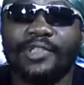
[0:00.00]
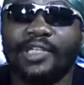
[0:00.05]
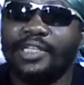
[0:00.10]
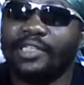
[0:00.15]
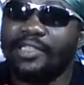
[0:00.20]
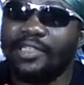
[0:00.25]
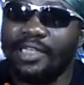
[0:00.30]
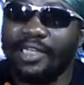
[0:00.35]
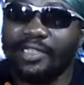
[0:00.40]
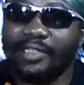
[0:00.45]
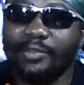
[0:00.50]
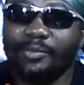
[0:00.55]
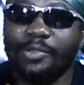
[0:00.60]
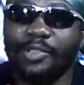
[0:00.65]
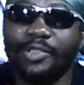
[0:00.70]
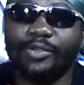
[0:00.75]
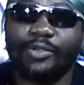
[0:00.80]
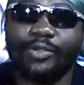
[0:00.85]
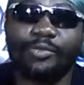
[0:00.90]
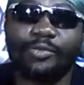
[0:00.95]
And thanks
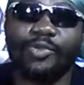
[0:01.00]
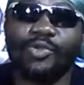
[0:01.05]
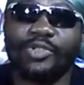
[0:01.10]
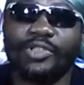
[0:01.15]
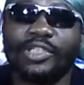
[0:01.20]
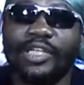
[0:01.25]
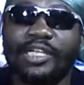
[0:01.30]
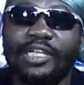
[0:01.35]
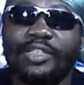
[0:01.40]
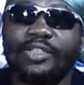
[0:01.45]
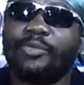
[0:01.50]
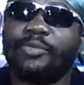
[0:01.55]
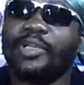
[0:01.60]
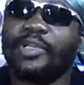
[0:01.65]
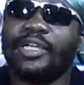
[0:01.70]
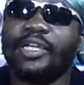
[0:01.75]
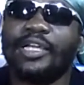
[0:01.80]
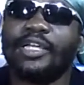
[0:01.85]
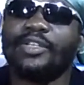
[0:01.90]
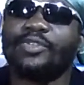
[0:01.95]
be to the Most High,
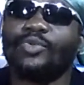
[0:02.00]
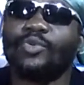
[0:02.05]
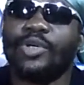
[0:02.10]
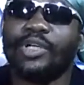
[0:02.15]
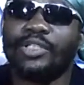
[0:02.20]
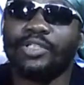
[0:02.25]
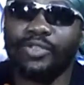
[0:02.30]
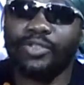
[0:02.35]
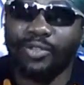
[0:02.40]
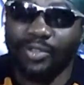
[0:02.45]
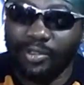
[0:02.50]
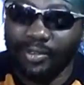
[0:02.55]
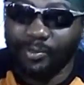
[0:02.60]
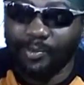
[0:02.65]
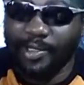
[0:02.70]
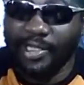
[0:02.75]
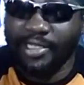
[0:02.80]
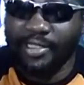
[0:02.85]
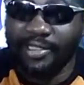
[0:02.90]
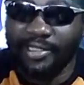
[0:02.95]
Jamaica is one such
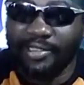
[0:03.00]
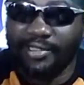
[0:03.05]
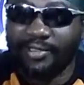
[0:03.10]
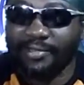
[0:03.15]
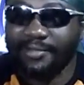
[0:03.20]
place.